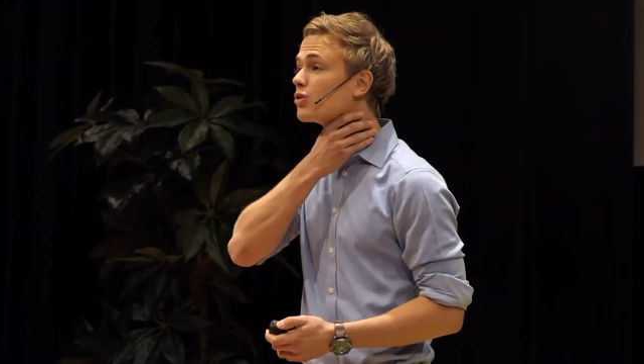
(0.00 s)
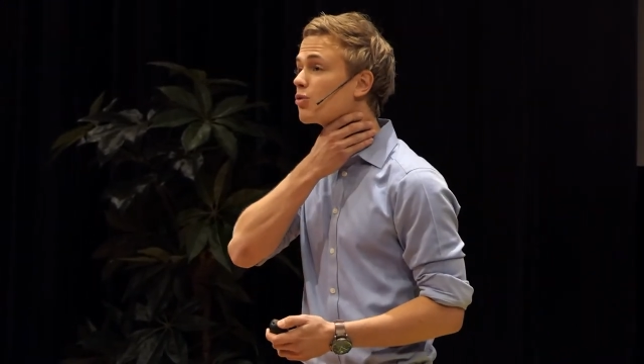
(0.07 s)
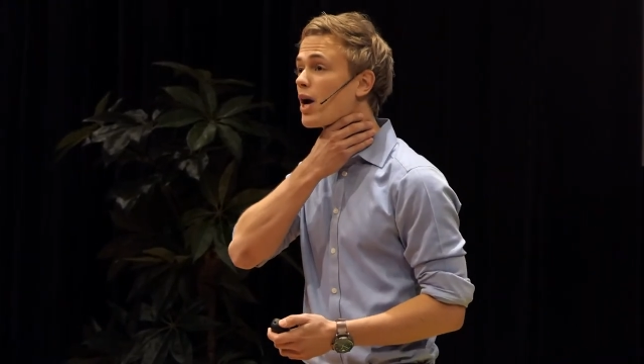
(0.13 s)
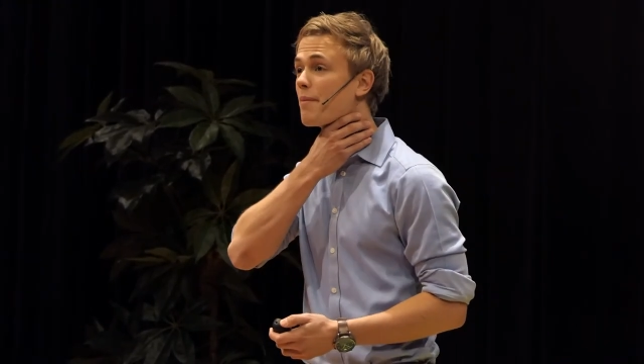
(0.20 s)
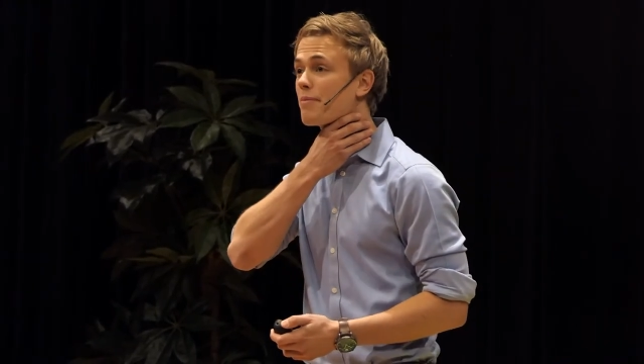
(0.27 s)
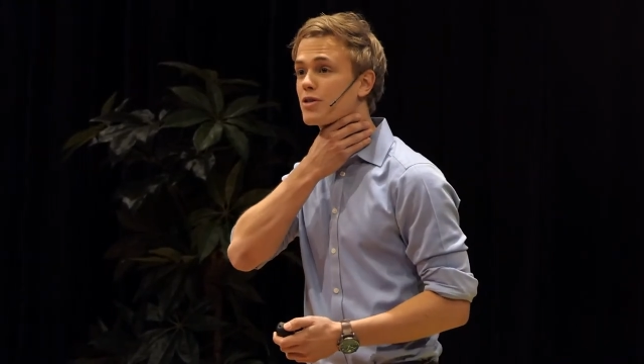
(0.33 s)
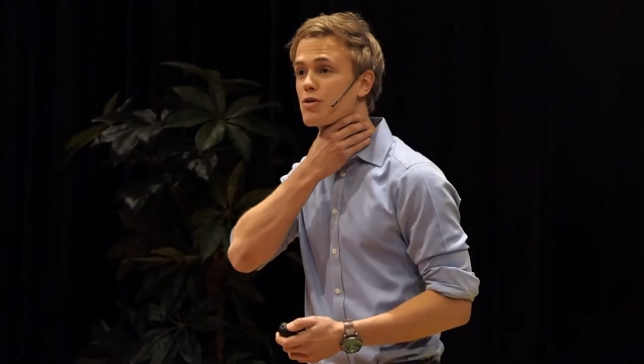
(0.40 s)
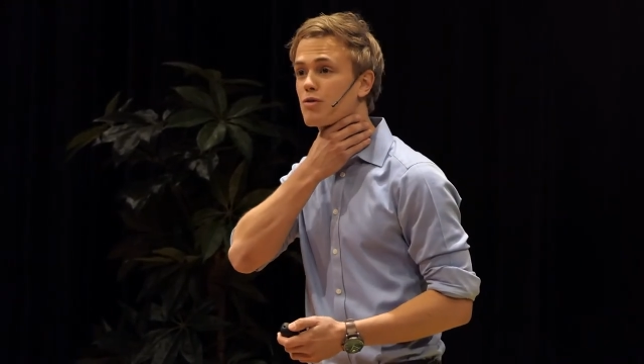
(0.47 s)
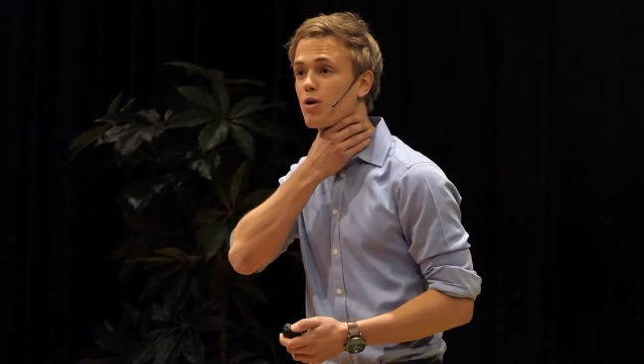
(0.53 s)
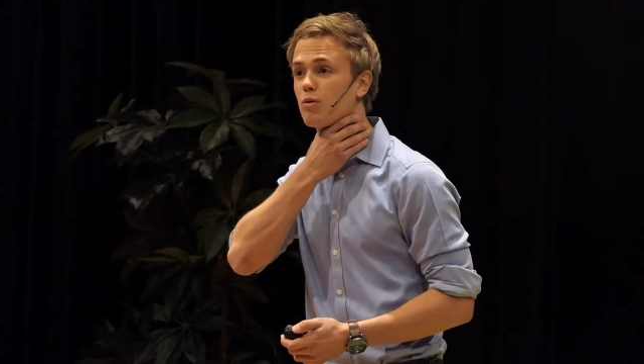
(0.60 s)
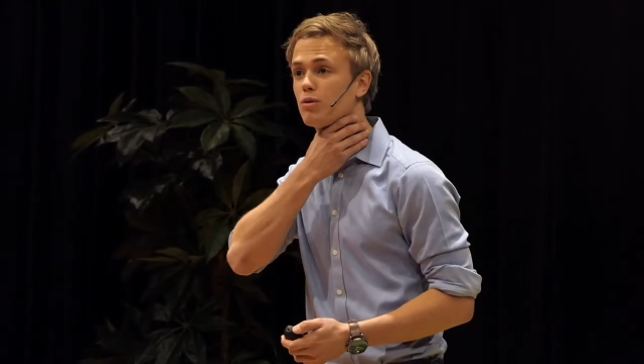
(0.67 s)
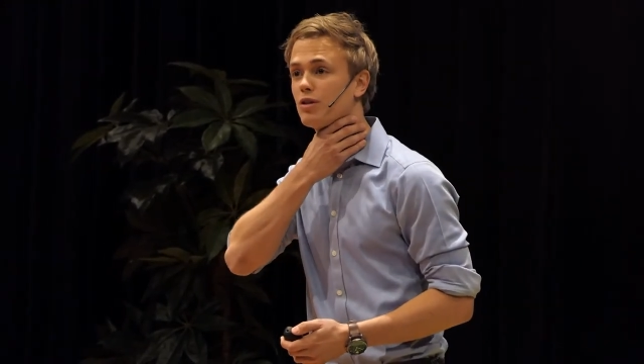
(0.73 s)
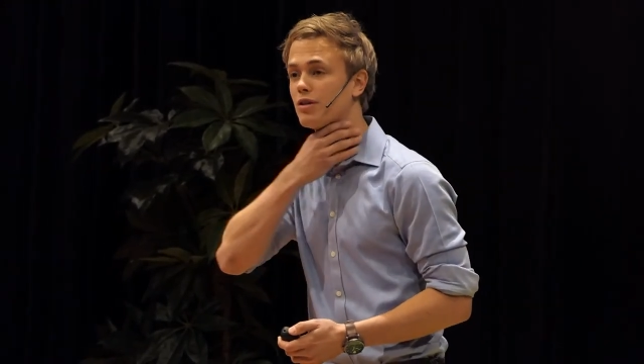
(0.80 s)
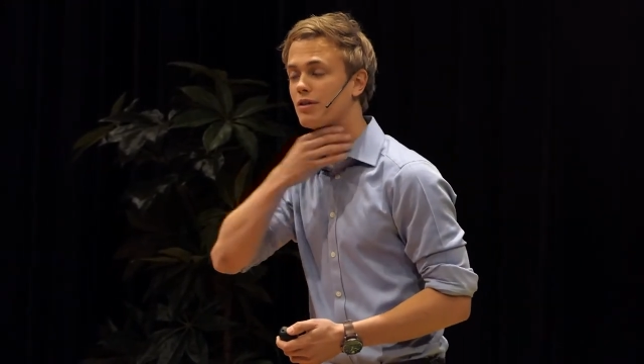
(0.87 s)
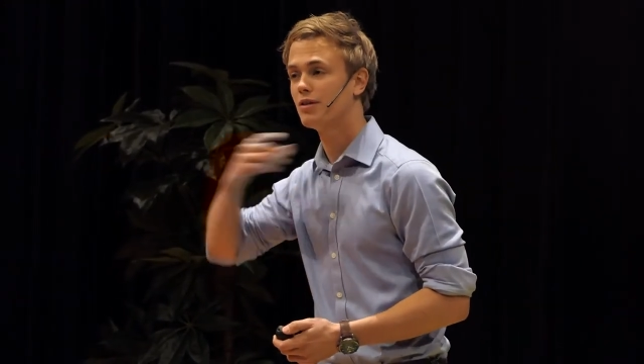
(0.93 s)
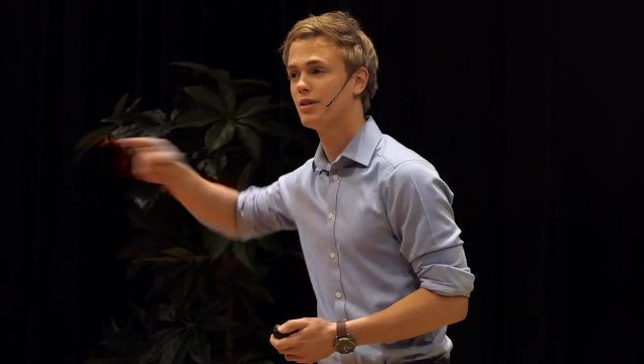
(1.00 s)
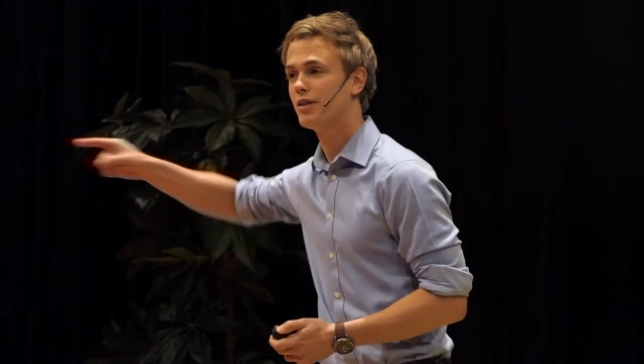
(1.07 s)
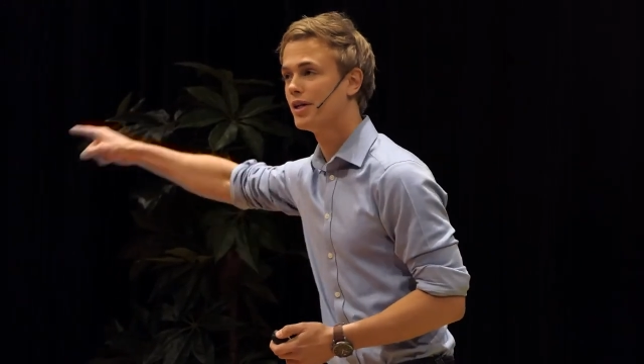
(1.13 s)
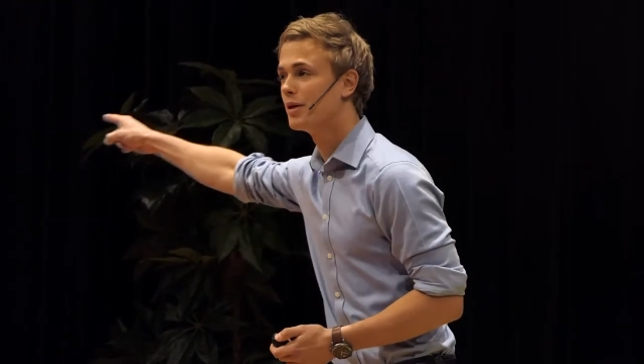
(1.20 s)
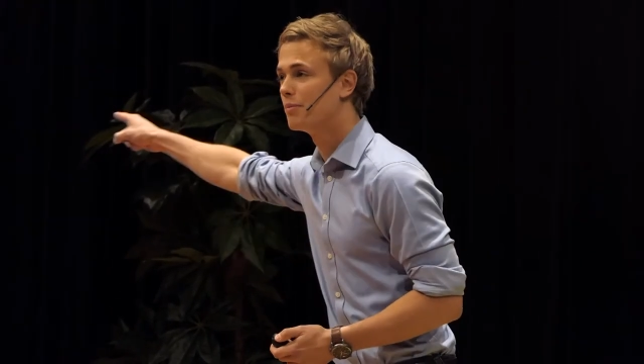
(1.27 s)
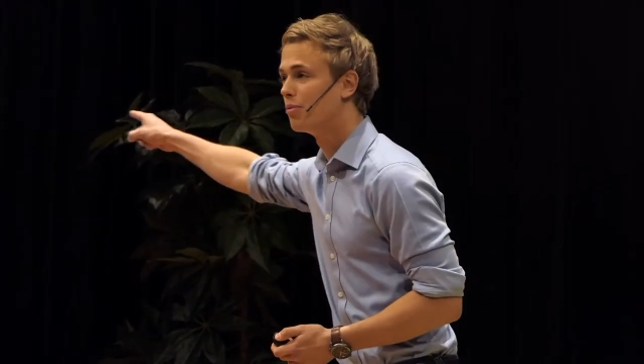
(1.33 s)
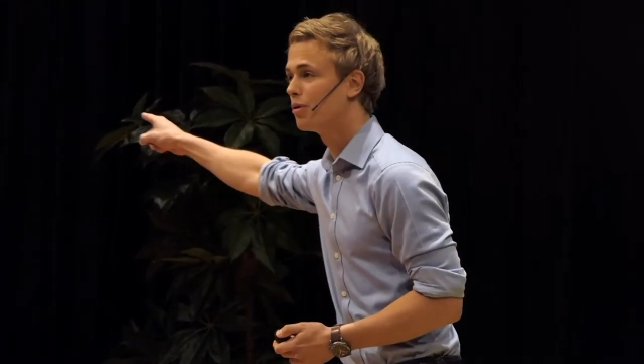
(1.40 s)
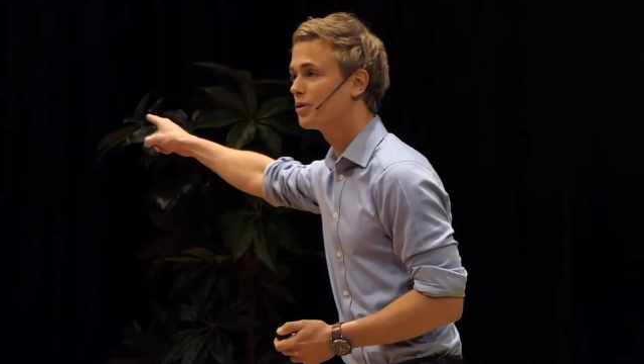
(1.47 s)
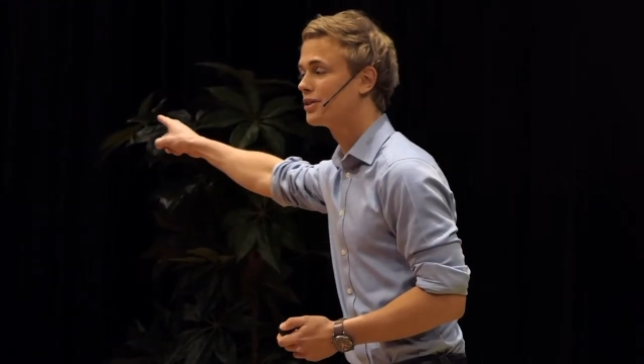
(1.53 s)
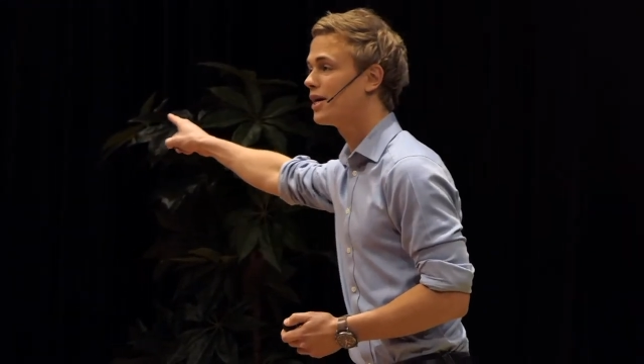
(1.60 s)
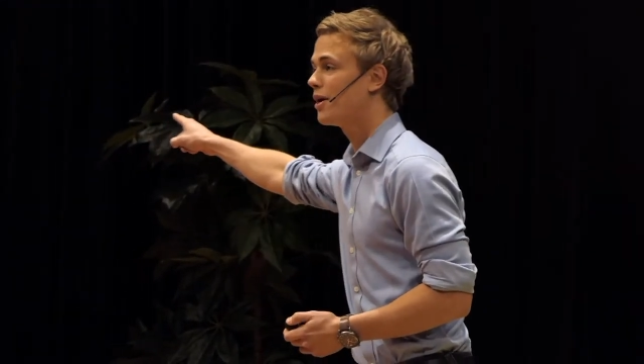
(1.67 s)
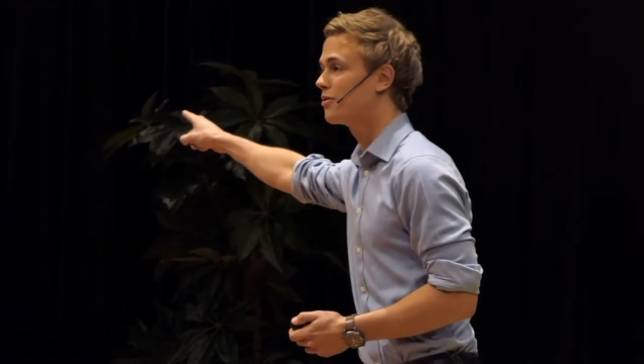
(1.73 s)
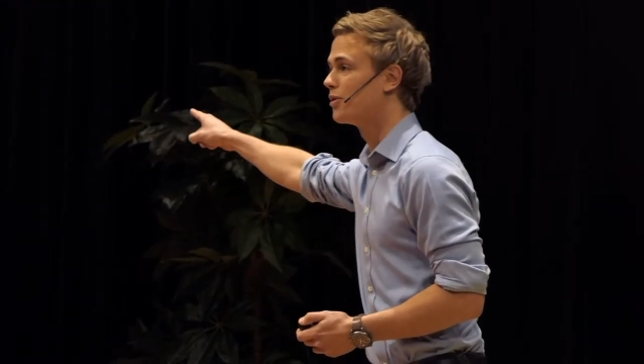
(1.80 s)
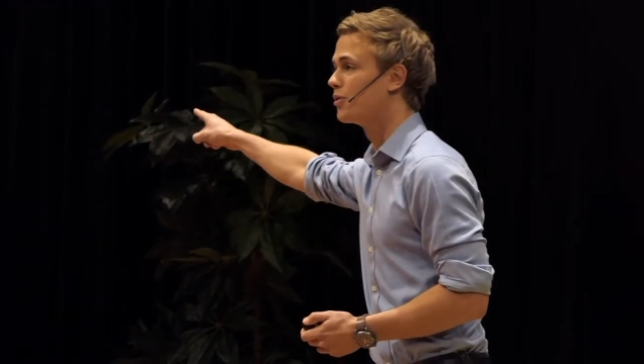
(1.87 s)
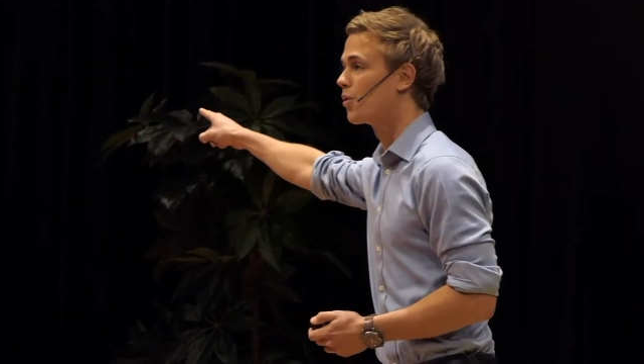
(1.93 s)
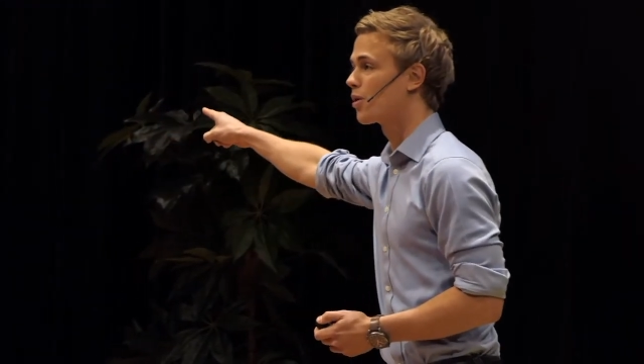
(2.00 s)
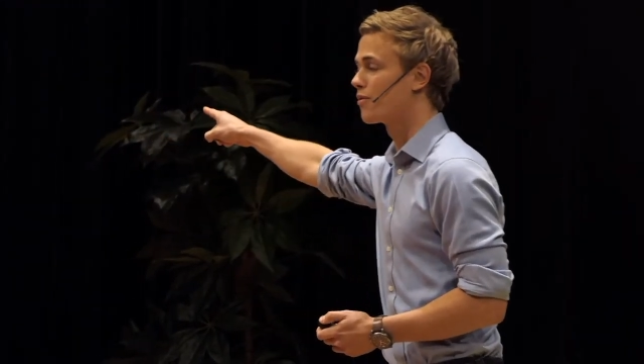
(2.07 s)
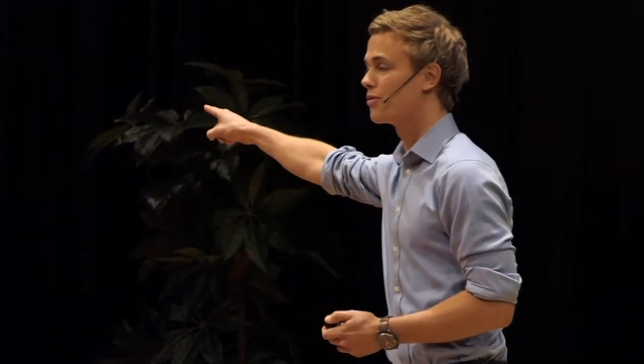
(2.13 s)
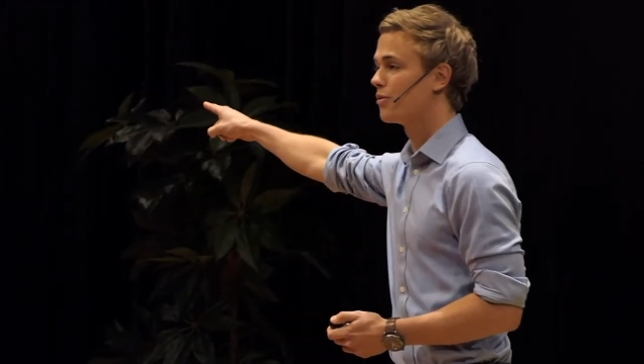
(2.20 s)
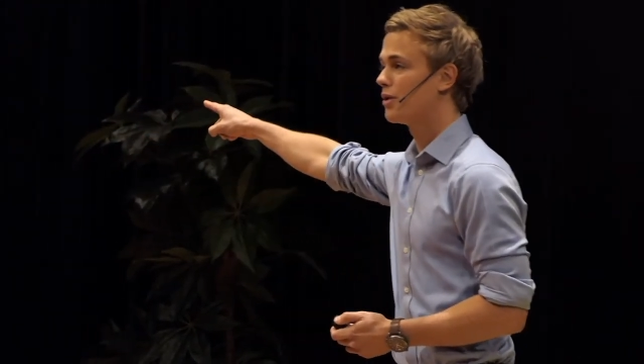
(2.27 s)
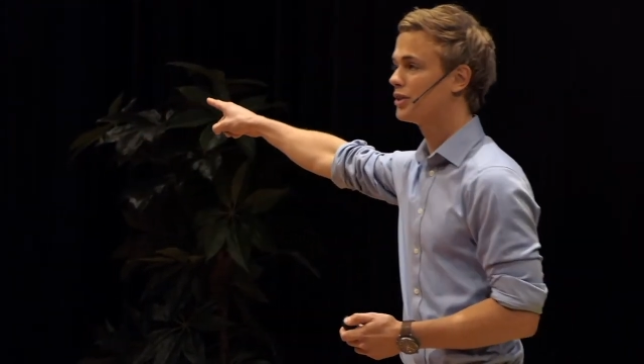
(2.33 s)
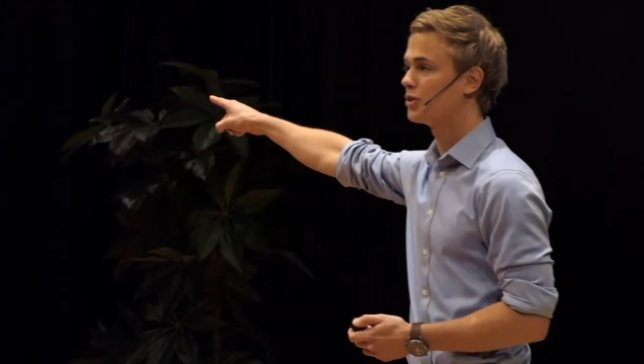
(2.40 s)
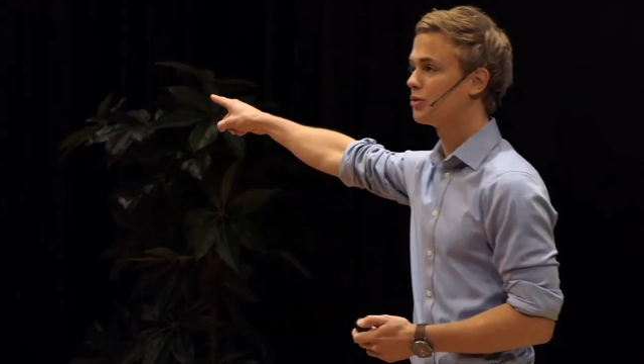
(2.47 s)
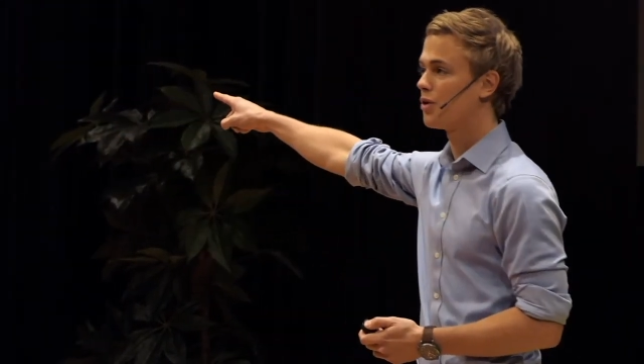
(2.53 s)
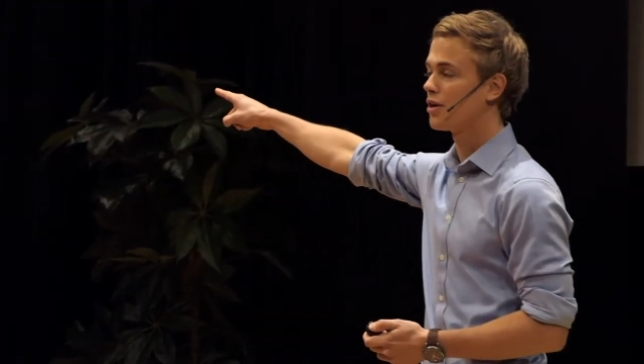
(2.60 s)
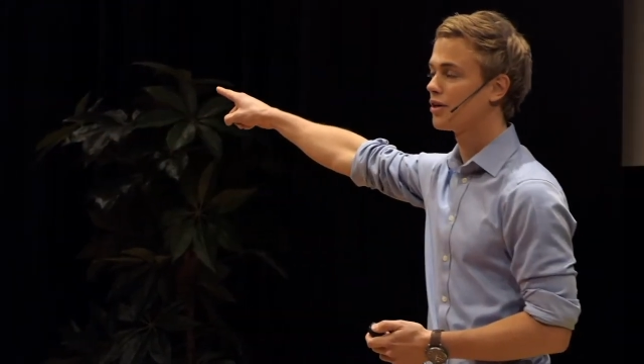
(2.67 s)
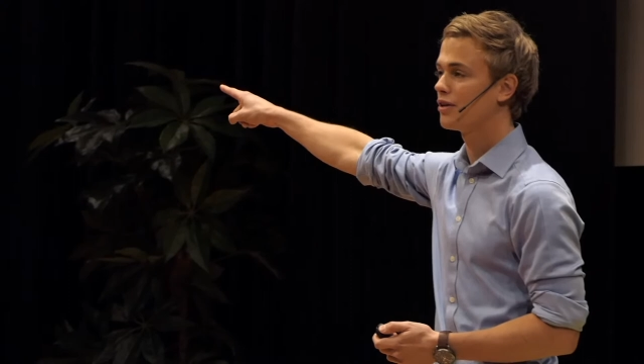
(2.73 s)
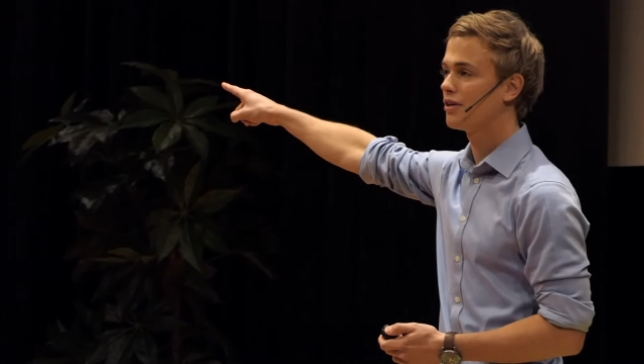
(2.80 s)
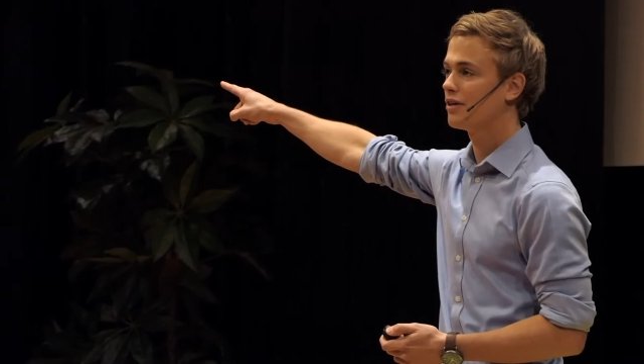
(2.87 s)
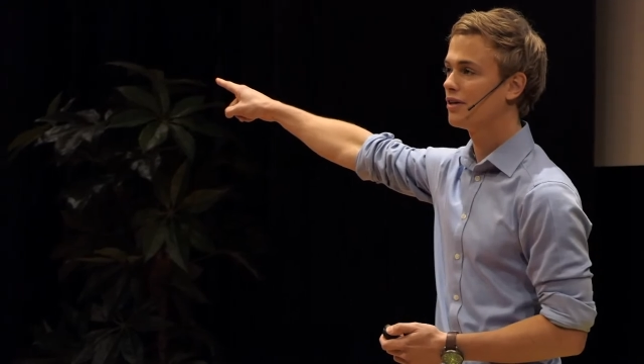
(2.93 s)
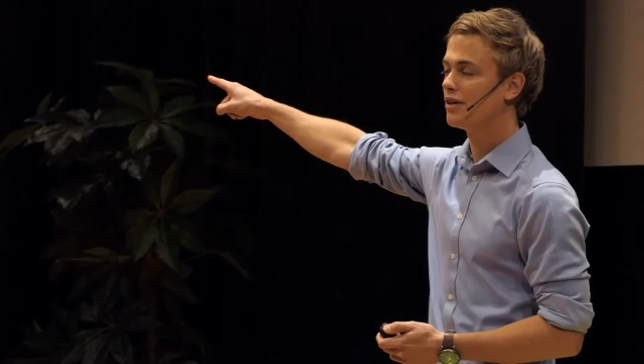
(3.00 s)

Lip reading: grabbed his throat. He bolted out the door of the restaurant.